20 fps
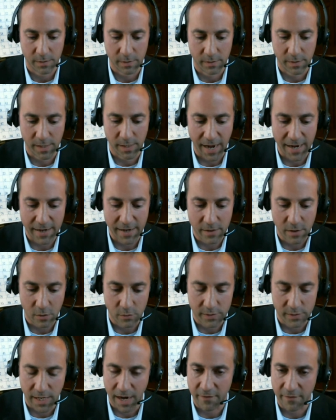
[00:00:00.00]
the guy
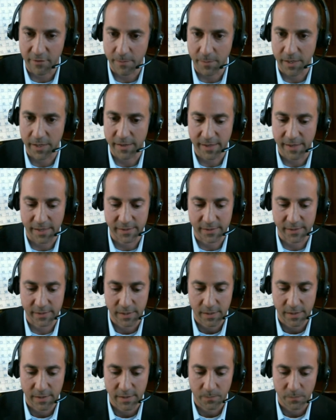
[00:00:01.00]
knows everybody that's
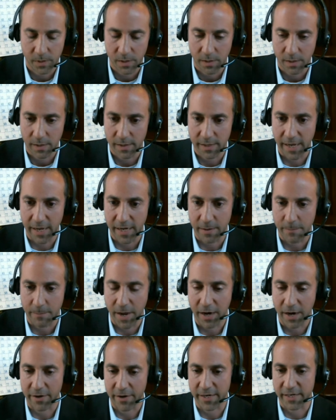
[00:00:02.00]
getting
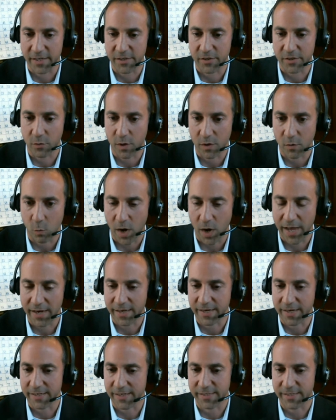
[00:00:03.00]
married. He's doing
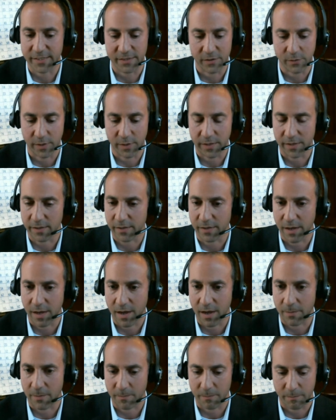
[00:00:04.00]
weddings. He's doing
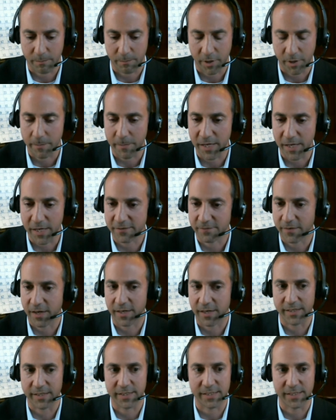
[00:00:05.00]
um, bar
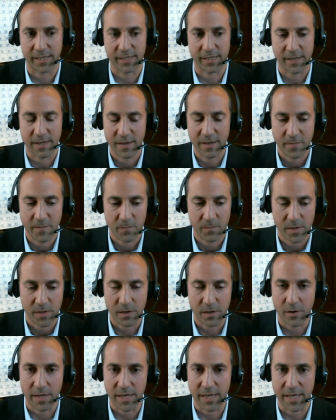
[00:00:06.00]
mitzvahs. And,
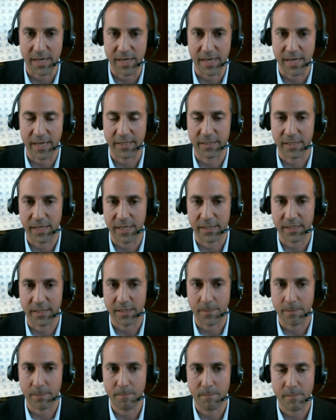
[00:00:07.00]
you know, it, it's, it's a,
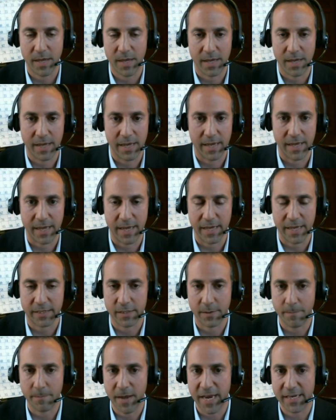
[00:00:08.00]

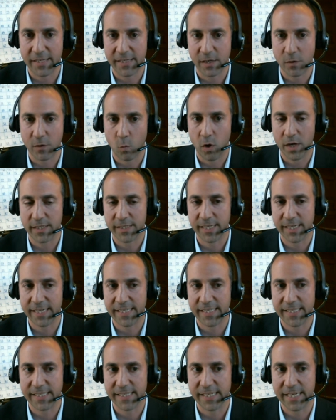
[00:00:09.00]
it's amazing once they
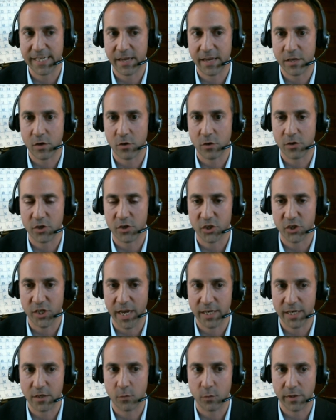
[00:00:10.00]
see that you're
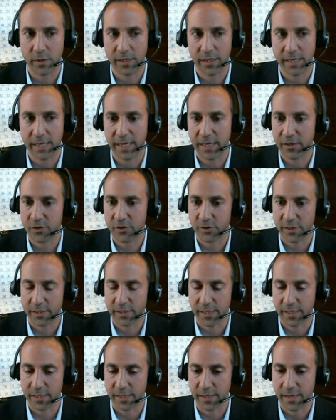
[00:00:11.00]
genuinely
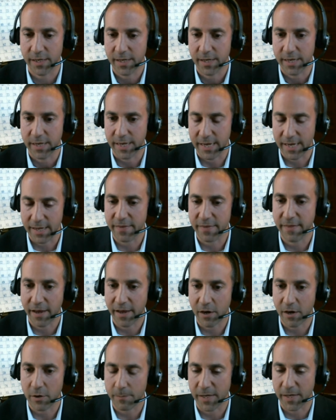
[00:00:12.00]
interested in
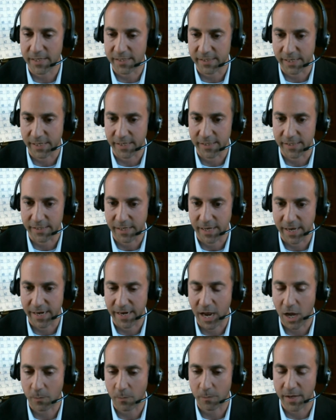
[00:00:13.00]
their business
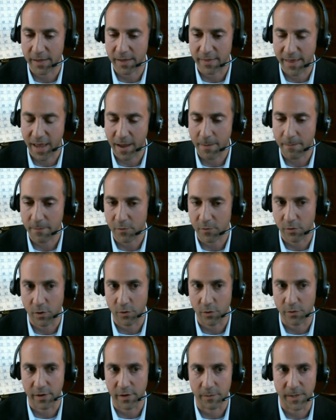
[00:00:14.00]
and helping them
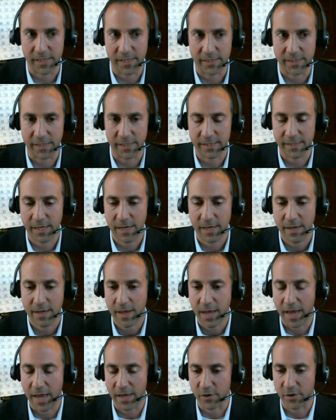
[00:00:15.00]
grow their business
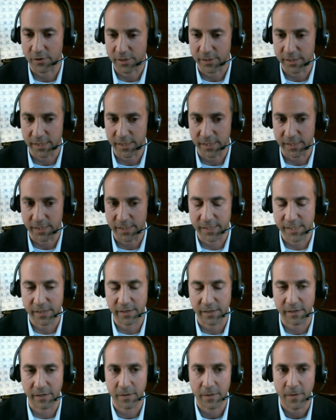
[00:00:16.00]
and you're
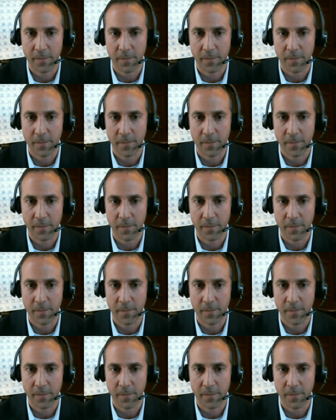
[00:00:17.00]
sincere